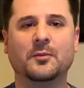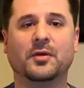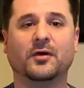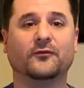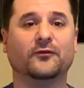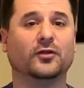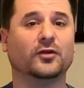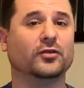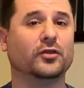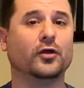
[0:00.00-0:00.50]

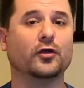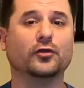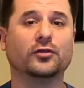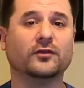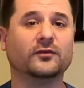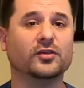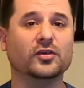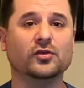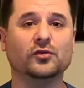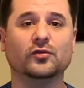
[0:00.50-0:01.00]
But for
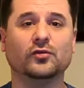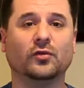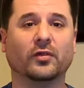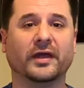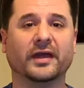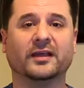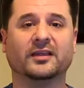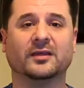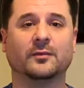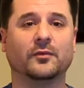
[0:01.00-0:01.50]
those of you who
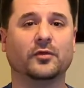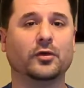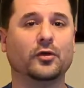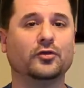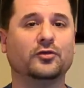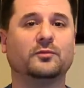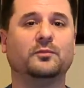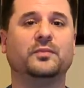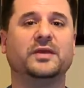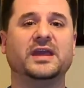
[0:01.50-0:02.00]
like some of
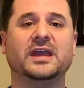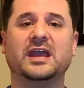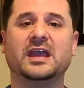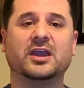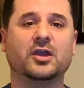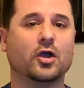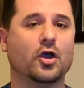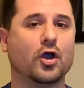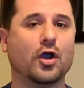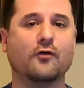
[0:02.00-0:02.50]
those
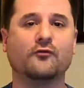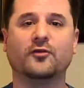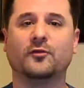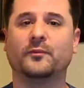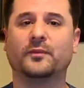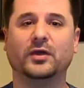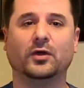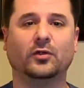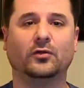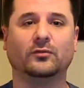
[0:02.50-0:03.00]
big
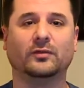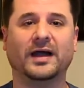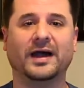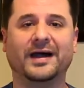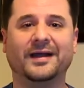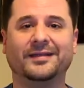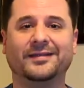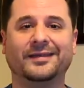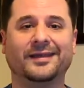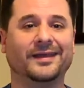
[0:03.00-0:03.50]
overbuilt
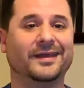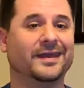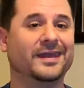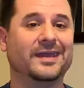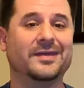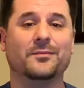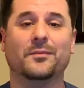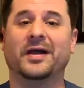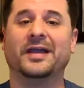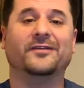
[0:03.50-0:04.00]
rods,
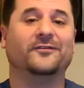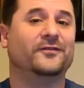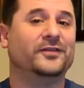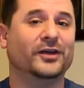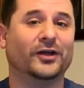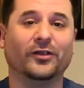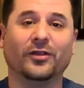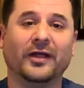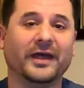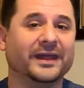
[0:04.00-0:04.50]
it might
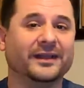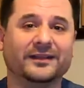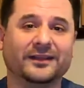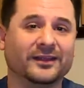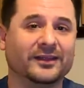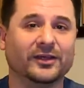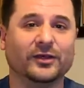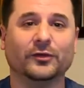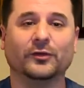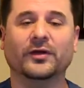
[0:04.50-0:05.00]
feel light
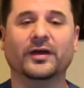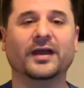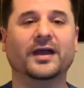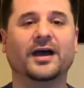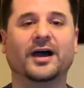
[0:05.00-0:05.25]
to you.